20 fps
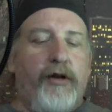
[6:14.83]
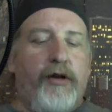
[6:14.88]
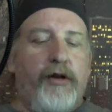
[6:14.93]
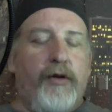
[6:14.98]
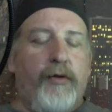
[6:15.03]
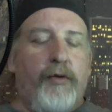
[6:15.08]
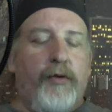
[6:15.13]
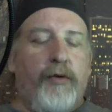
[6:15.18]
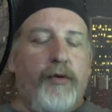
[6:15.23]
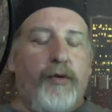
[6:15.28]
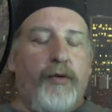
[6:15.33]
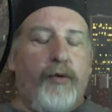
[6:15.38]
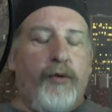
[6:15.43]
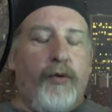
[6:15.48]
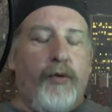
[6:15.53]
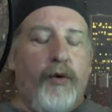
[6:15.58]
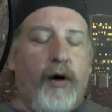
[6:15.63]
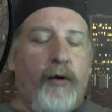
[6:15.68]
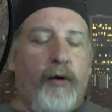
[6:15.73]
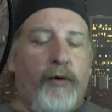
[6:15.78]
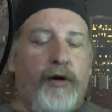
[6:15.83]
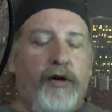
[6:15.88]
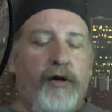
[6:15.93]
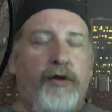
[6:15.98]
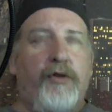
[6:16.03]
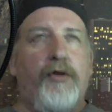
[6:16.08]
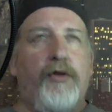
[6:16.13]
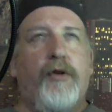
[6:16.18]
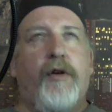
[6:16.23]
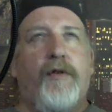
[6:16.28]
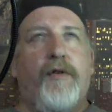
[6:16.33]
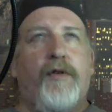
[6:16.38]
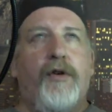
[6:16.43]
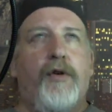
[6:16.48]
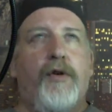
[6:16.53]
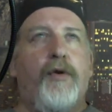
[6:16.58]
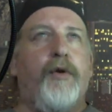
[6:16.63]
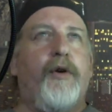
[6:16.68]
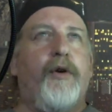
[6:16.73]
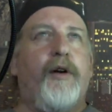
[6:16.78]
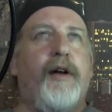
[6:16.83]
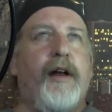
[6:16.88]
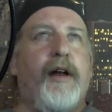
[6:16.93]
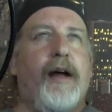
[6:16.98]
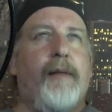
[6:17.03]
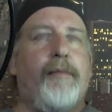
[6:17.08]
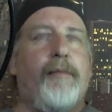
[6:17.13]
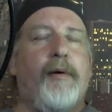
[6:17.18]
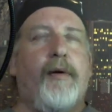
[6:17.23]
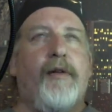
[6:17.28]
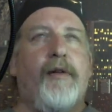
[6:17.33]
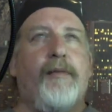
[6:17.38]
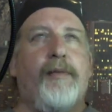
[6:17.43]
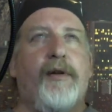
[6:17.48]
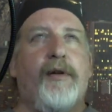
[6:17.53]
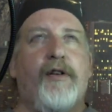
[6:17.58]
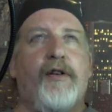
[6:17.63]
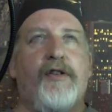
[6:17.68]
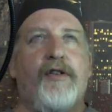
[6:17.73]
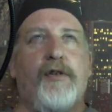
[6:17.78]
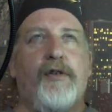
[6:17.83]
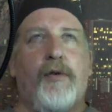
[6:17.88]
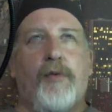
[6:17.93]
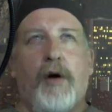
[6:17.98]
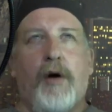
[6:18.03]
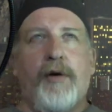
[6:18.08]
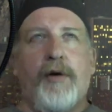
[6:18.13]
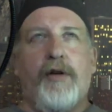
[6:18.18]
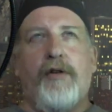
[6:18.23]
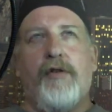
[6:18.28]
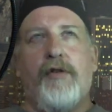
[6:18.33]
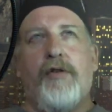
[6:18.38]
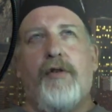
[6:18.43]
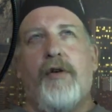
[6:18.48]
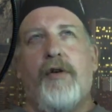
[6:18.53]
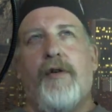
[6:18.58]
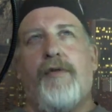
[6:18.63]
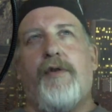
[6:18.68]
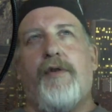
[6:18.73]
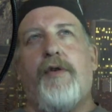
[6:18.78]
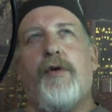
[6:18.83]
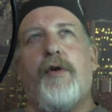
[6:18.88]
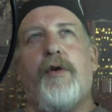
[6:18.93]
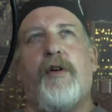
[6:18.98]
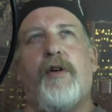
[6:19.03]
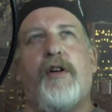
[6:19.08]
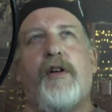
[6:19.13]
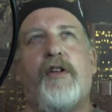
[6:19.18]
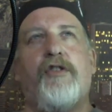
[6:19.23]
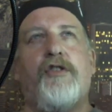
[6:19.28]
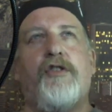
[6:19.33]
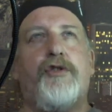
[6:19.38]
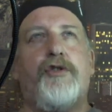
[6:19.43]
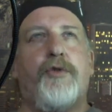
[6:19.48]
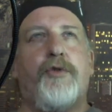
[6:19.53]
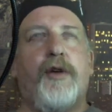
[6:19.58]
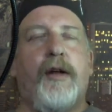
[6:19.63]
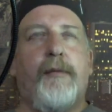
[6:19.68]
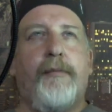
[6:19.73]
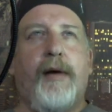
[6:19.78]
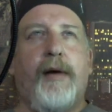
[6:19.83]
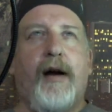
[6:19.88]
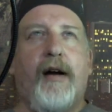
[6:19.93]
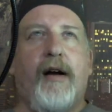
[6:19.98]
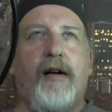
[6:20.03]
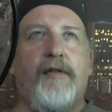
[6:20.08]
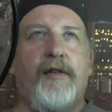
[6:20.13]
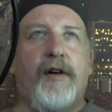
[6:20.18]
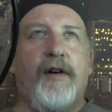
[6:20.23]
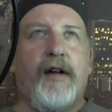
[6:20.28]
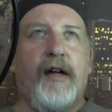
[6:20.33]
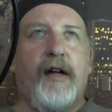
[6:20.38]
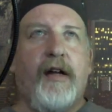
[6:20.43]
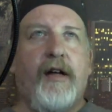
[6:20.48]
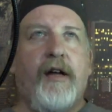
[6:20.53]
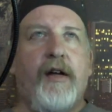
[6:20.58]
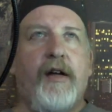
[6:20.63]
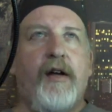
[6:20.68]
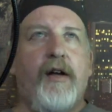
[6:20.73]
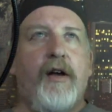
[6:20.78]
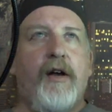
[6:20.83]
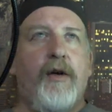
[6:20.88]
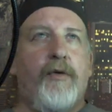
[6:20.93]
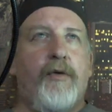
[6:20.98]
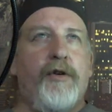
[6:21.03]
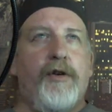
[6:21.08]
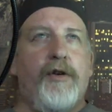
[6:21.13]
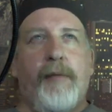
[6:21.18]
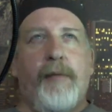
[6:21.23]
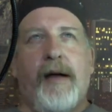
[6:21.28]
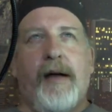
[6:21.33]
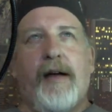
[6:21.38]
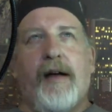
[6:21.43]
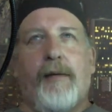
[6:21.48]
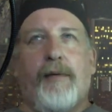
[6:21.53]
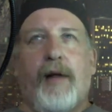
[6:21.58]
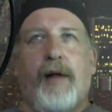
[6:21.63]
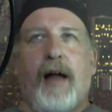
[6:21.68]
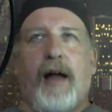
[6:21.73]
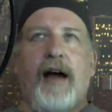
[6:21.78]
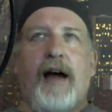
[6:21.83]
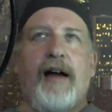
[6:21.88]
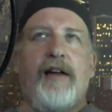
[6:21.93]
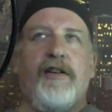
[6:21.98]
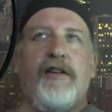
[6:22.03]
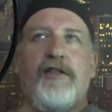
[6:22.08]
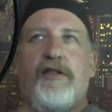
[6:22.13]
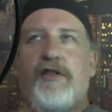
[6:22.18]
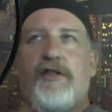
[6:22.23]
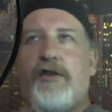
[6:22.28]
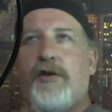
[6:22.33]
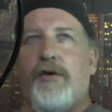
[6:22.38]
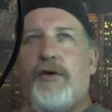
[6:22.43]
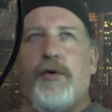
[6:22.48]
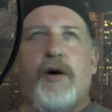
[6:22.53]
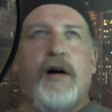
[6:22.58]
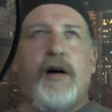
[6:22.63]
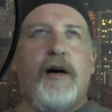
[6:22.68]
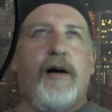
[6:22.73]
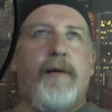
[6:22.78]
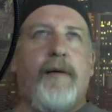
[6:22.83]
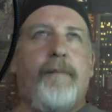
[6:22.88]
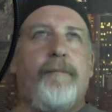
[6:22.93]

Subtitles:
What would you do if you were in that position? What would you do if you were in extreme poverty? Would you make up lies to